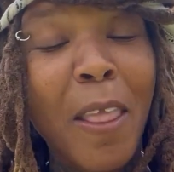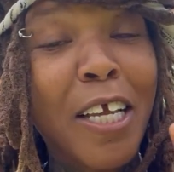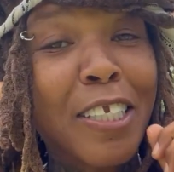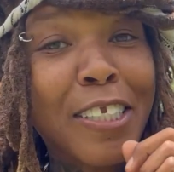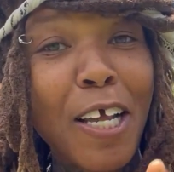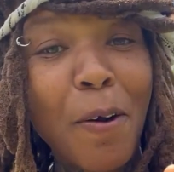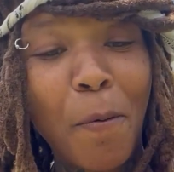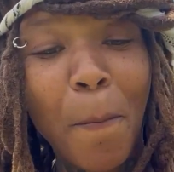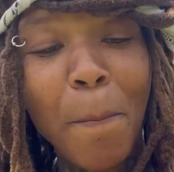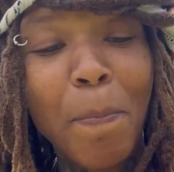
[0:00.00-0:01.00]
So
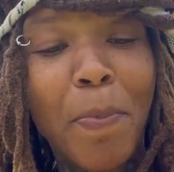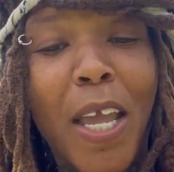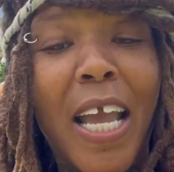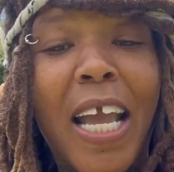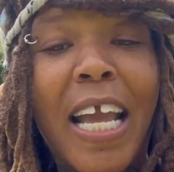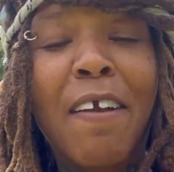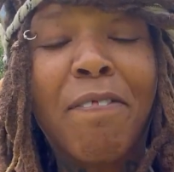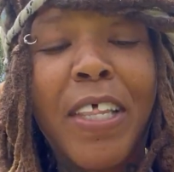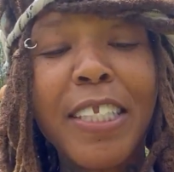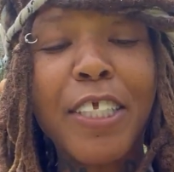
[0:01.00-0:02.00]
if
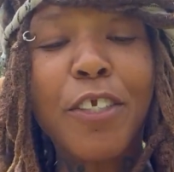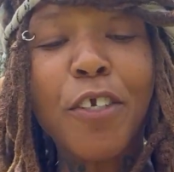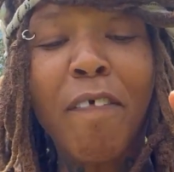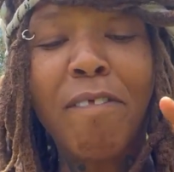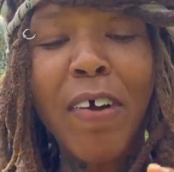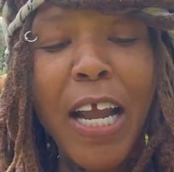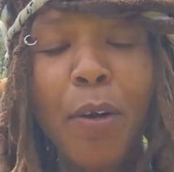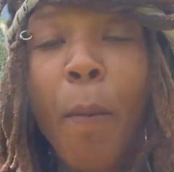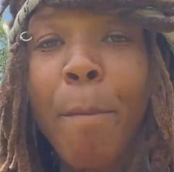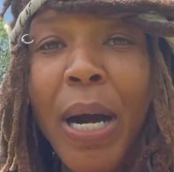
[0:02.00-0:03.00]
this is your
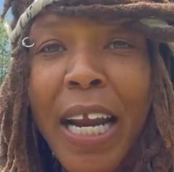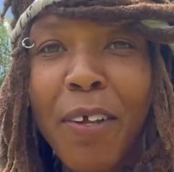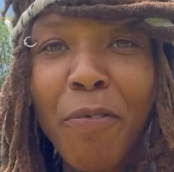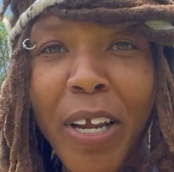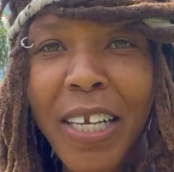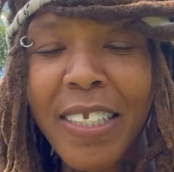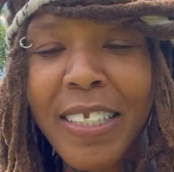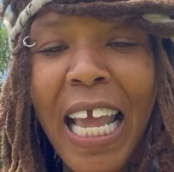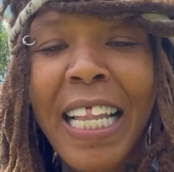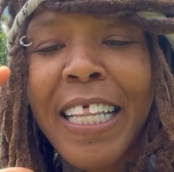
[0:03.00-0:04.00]
final body rinse
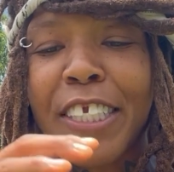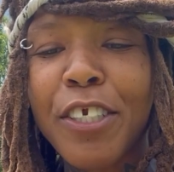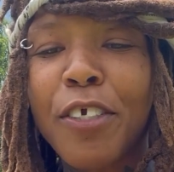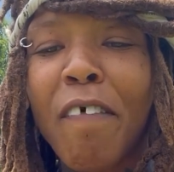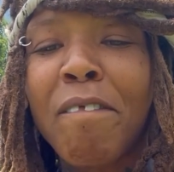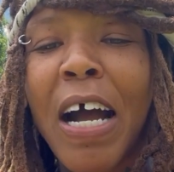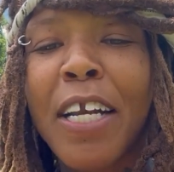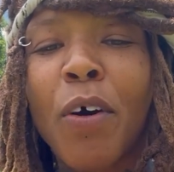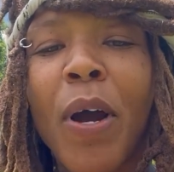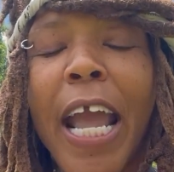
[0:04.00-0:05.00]
and this is your
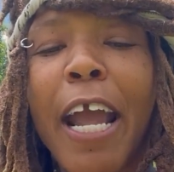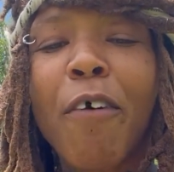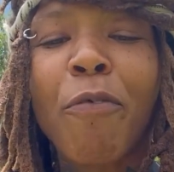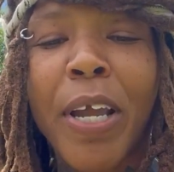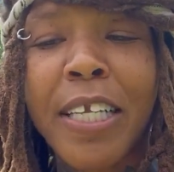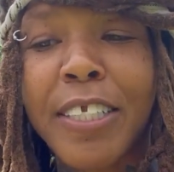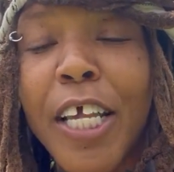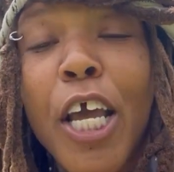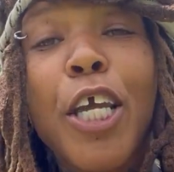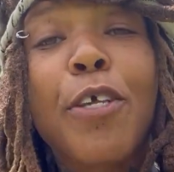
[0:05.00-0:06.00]
final hair rinse,
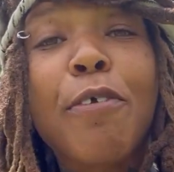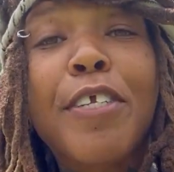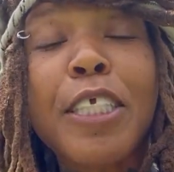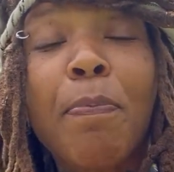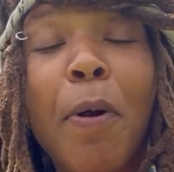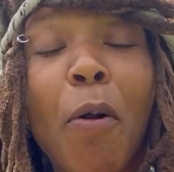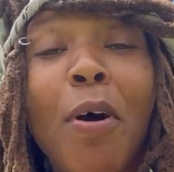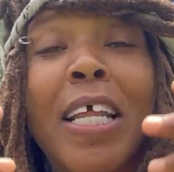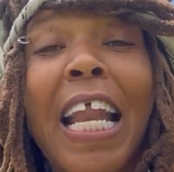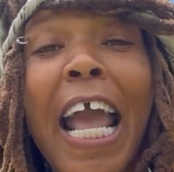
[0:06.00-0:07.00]
you just put
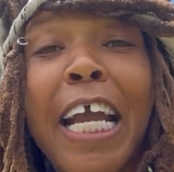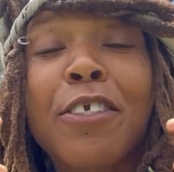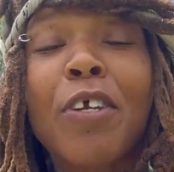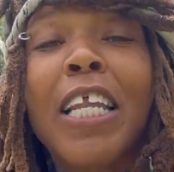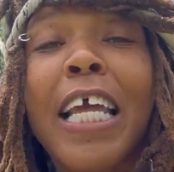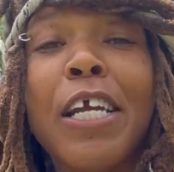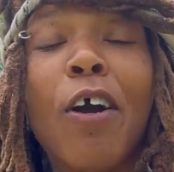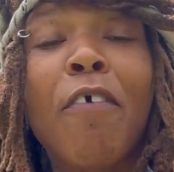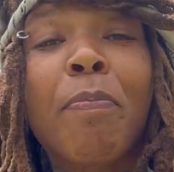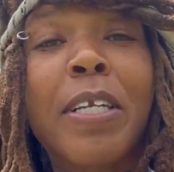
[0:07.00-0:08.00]
on an extra layer
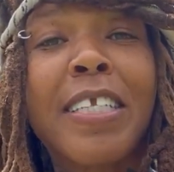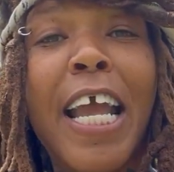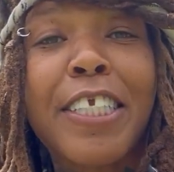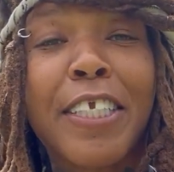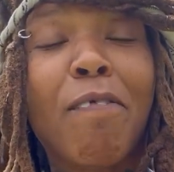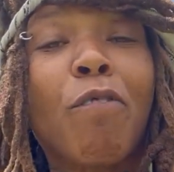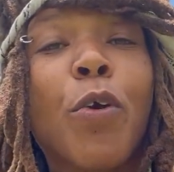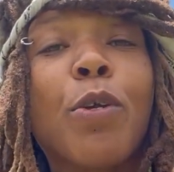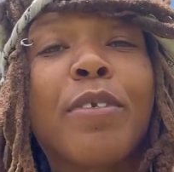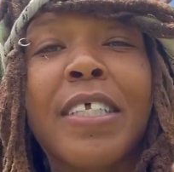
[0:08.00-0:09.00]
of protection for
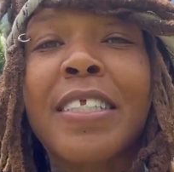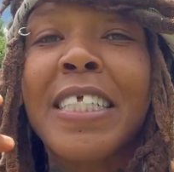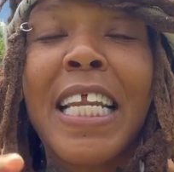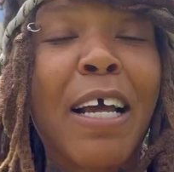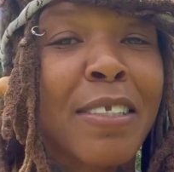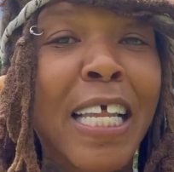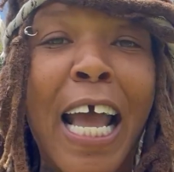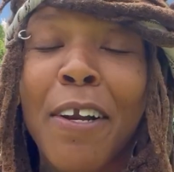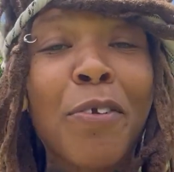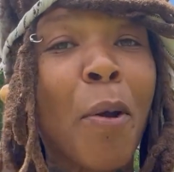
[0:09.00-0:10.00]
you to sit
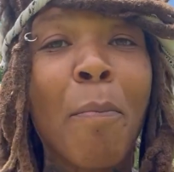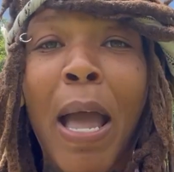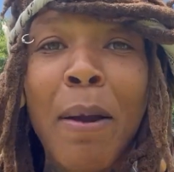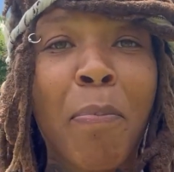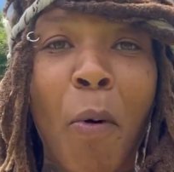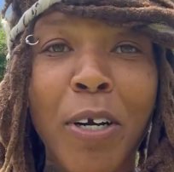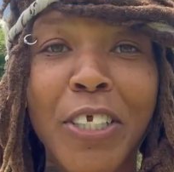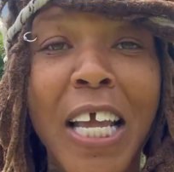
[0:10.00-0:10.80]
outside on your back porch